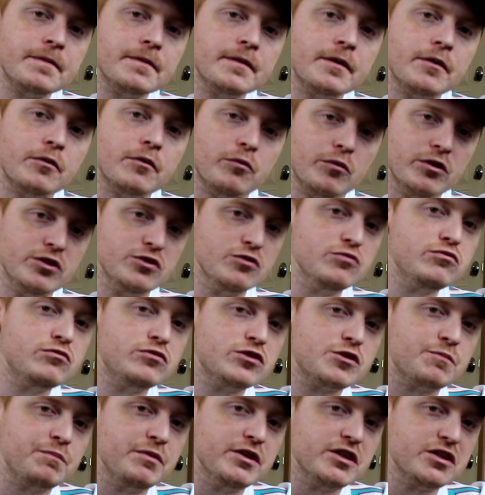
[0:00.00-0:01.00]
When you
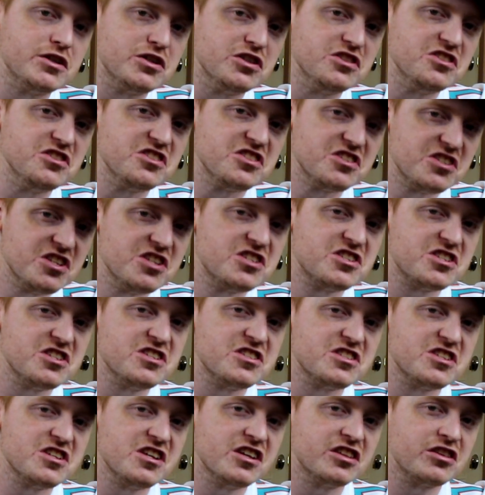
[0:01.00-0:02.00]
speak
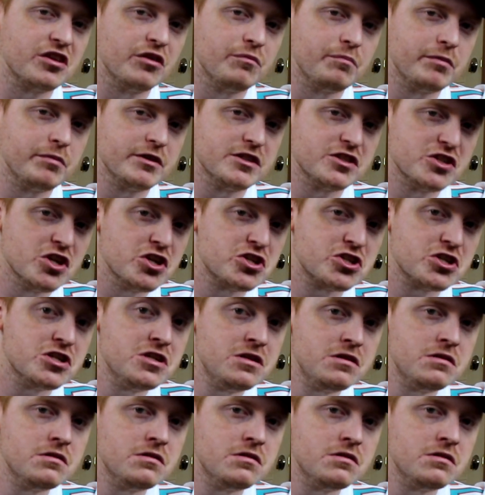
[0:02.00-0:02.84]
consistency at the position,